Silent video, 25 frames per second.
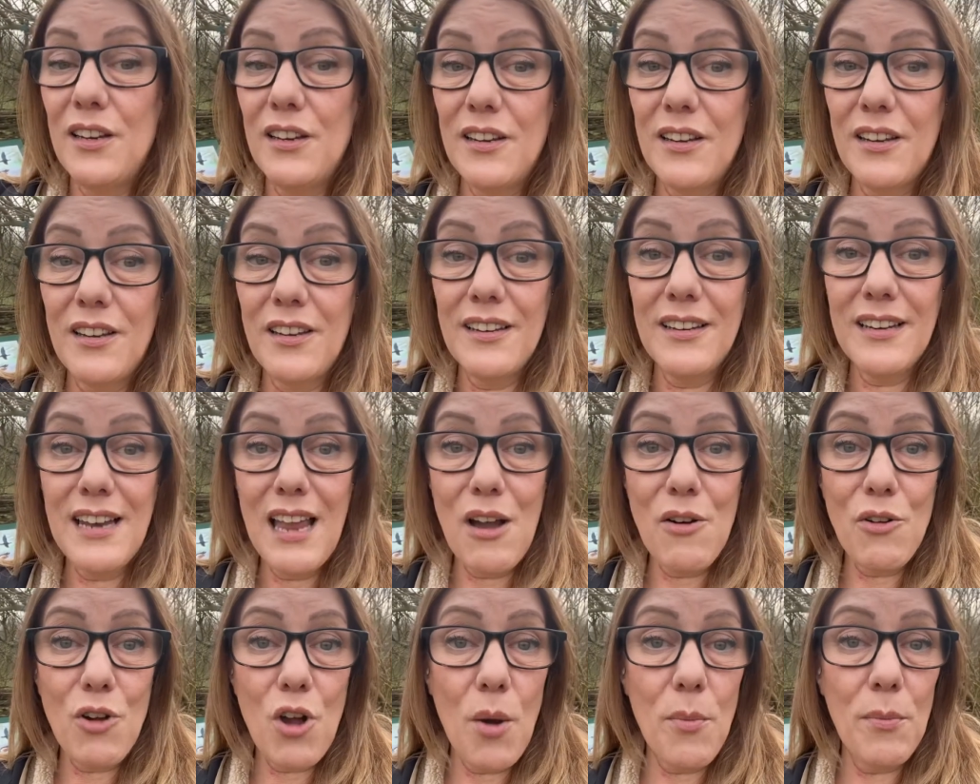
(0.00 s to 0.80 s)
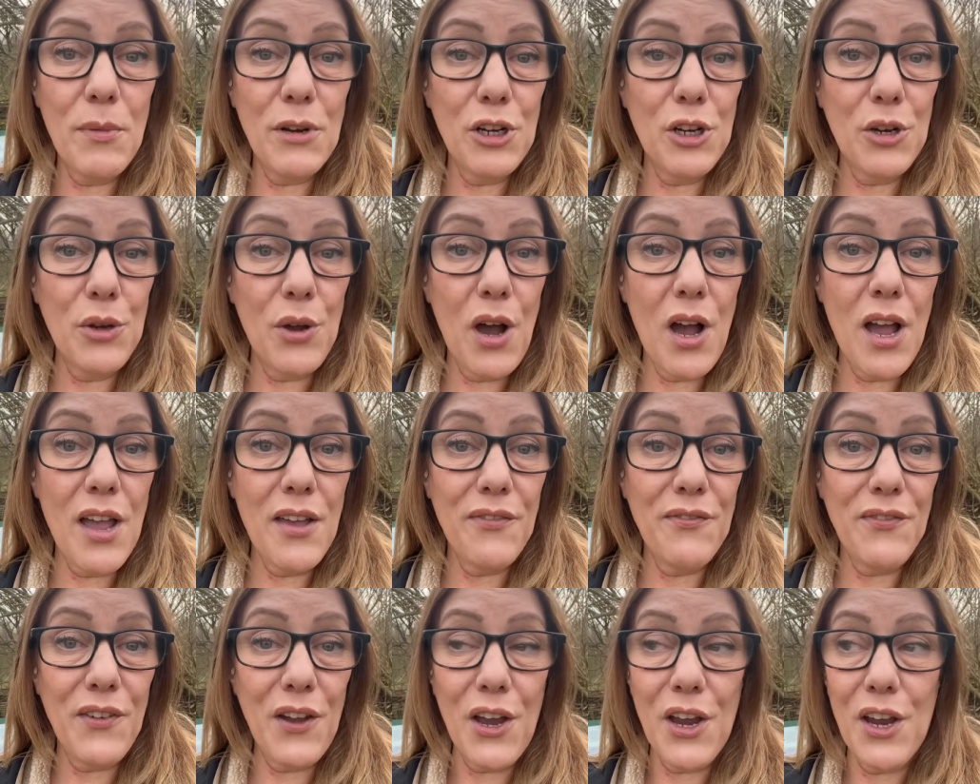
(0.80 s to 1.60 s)
now got my new
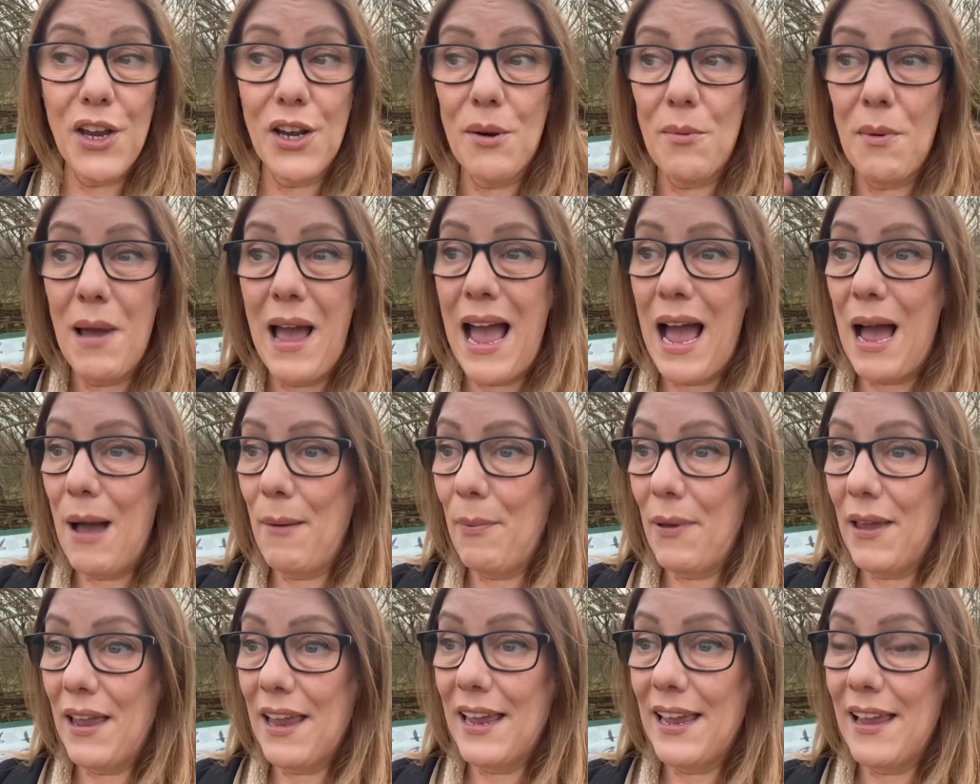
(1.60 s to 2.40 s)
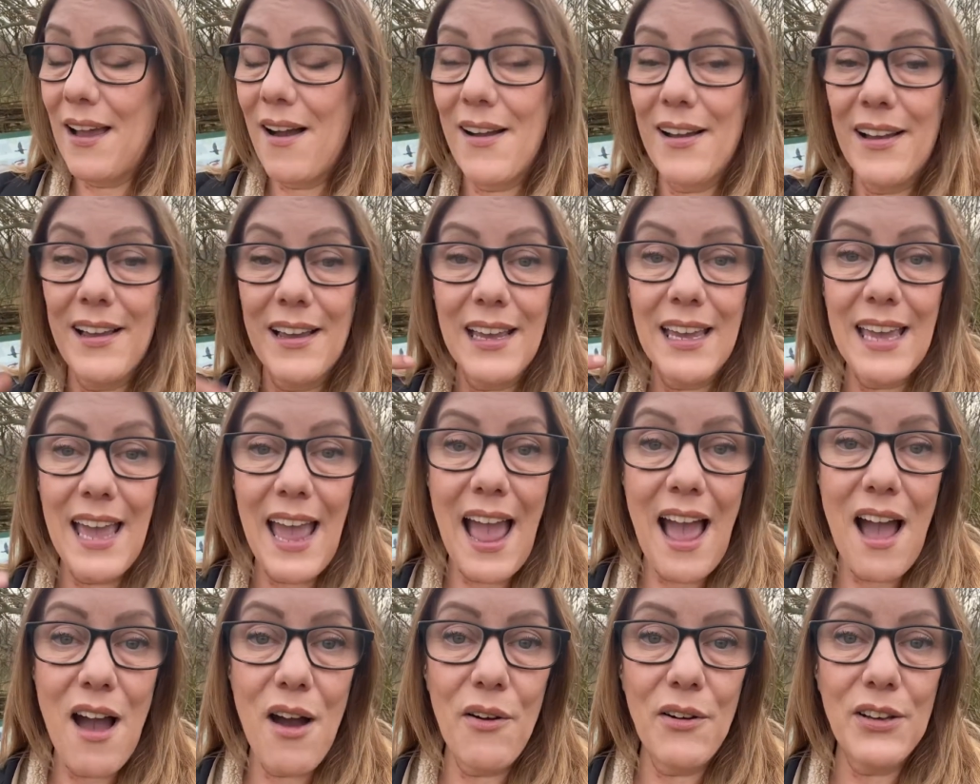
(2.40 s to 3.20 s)
iPhone. I'm happy. I can
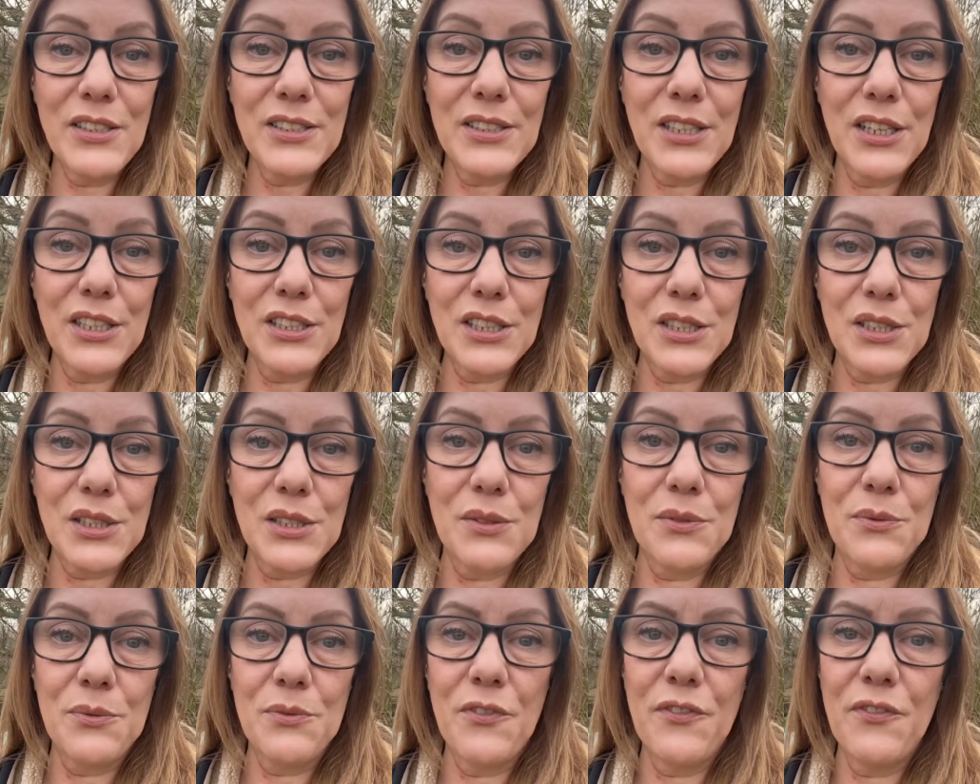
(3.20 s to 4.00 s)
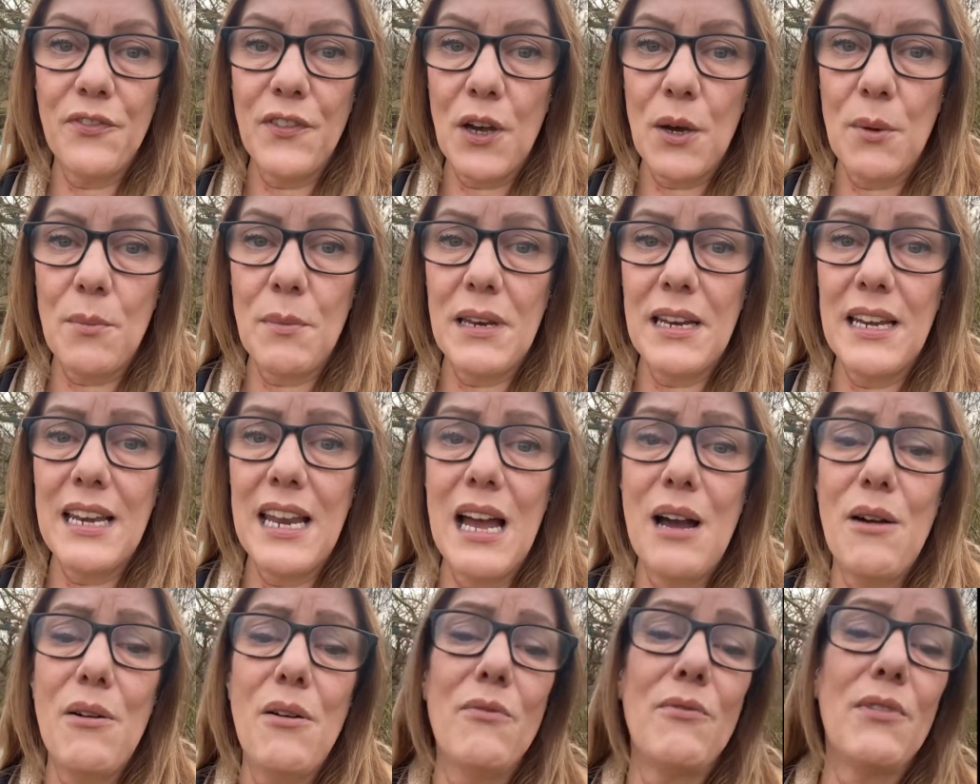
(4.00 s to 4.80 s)
get out and start doing some filming
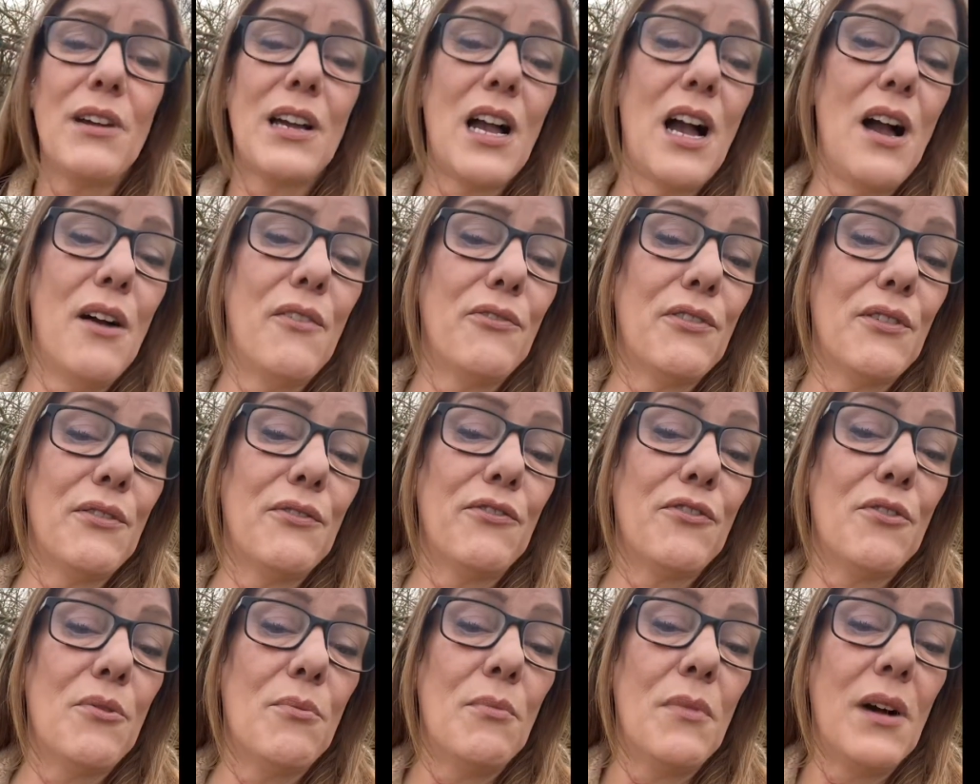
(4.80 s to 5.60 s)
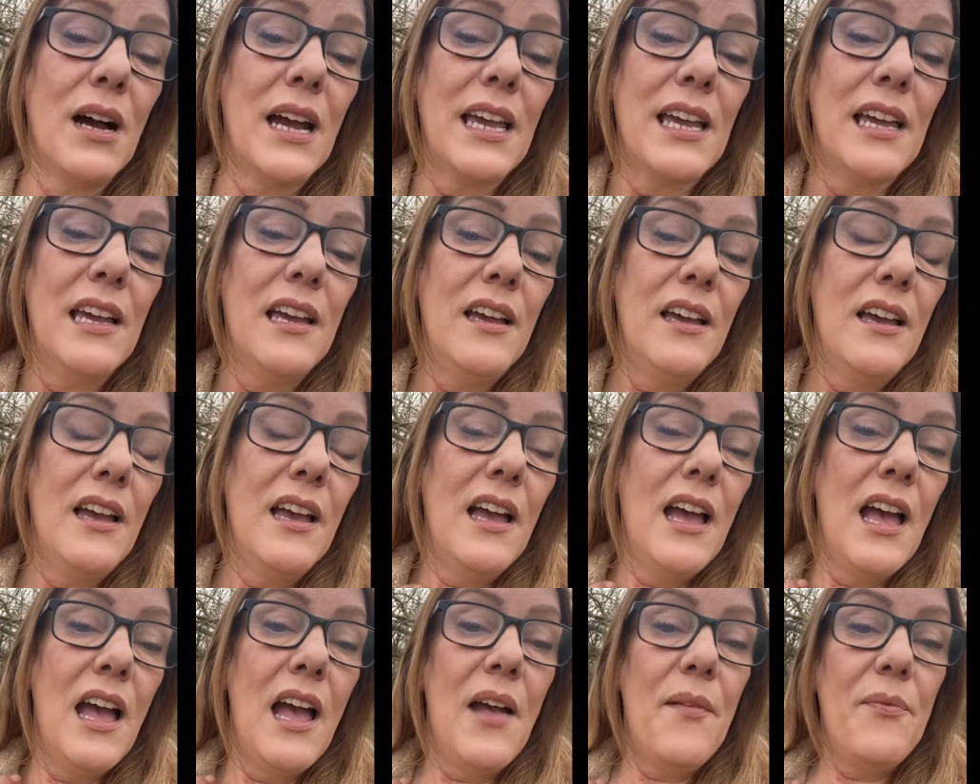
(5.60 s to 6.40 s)
now. I'm recovering from my
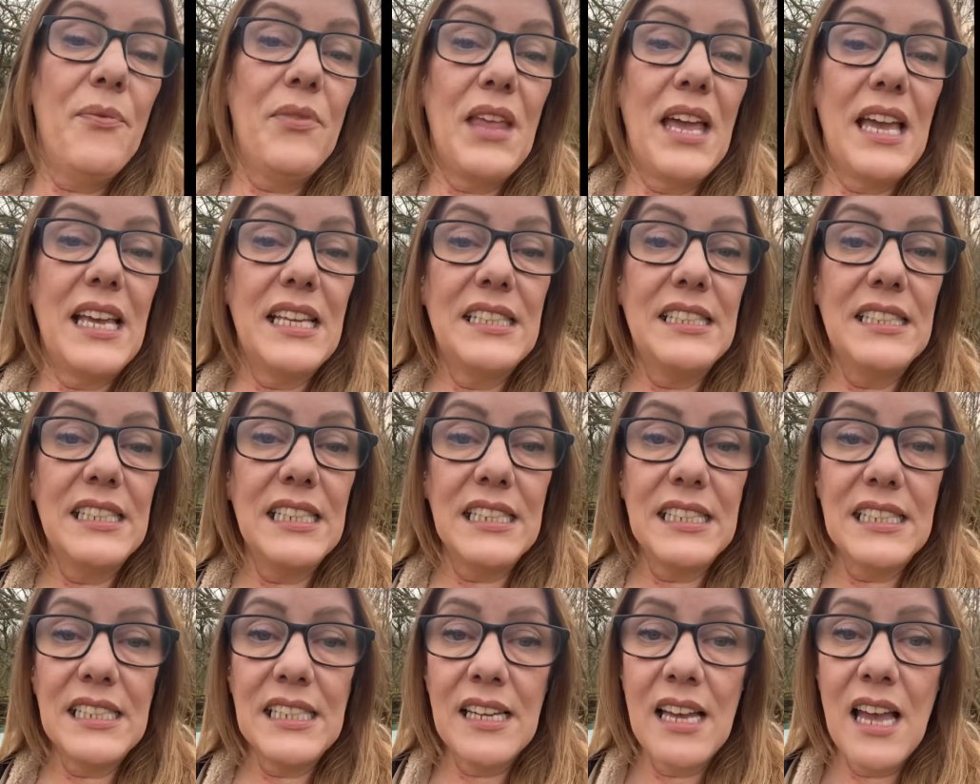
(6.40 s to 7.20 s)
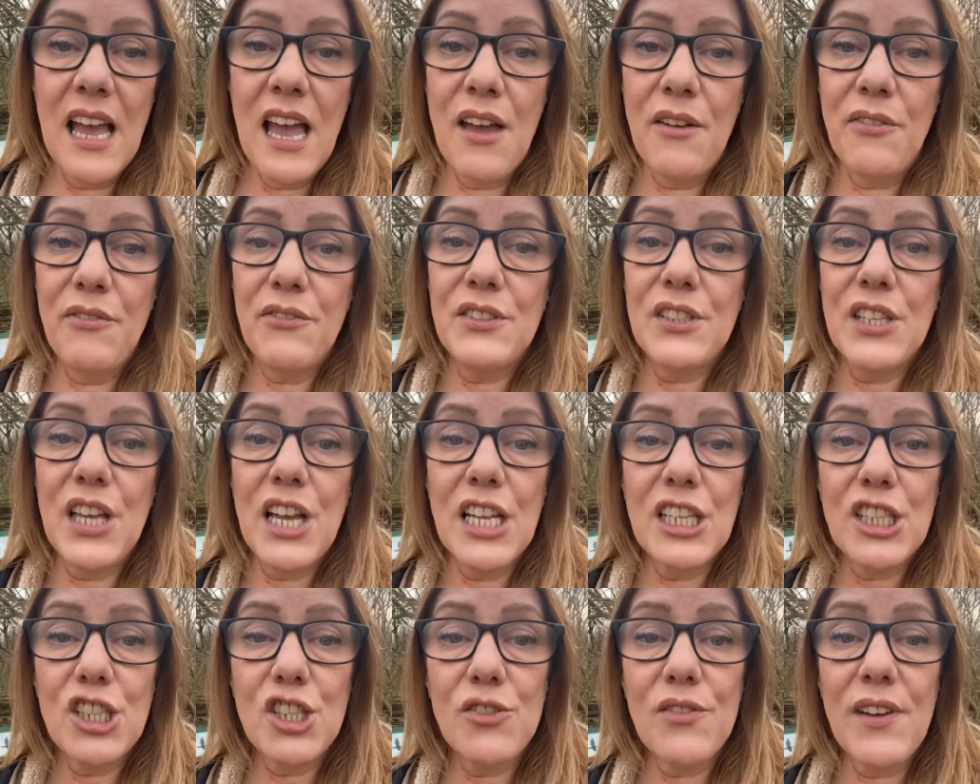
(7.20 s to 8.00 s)
ACDF
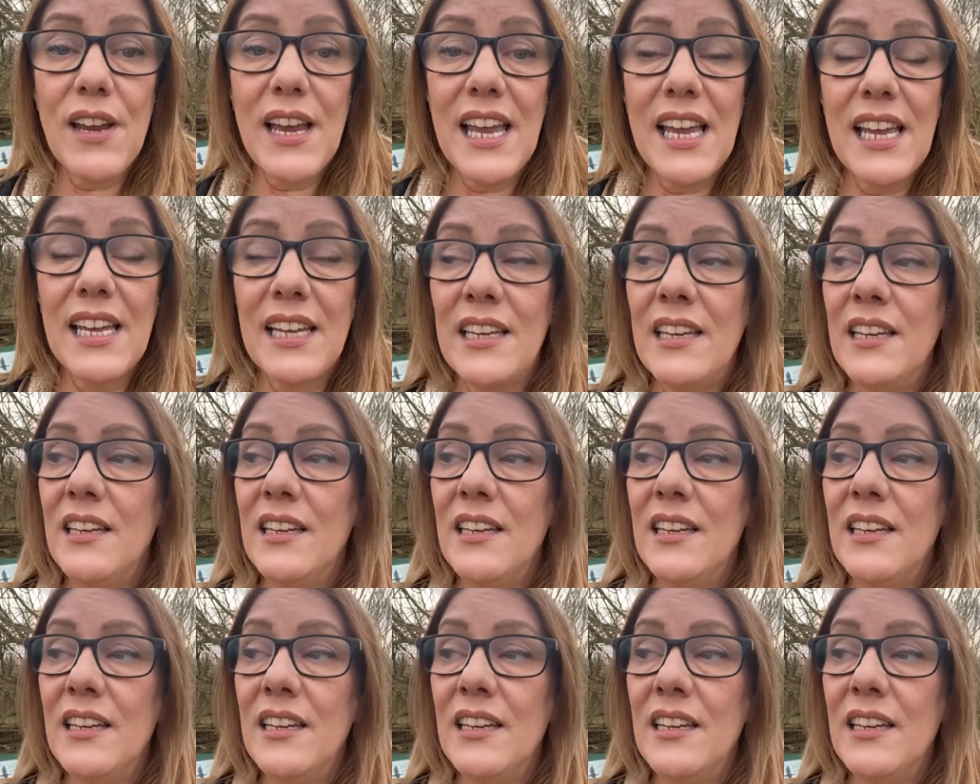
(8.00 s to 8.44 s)
surgery.